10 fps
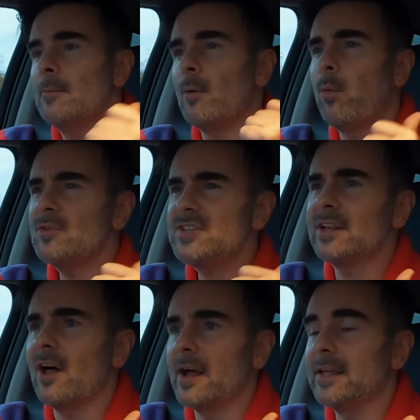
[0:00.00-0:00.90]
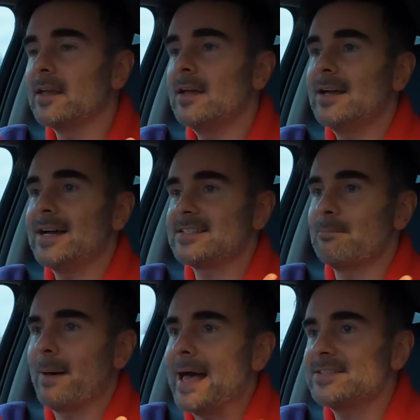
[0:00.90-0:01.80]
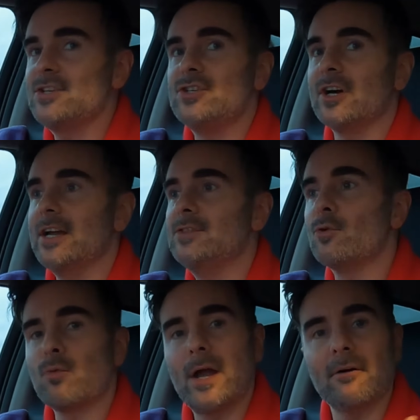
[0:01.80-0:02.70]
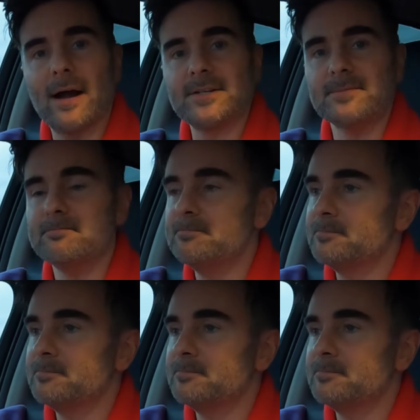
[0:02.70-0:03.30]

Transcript: But what's it like as a passenger in the rear, Adam?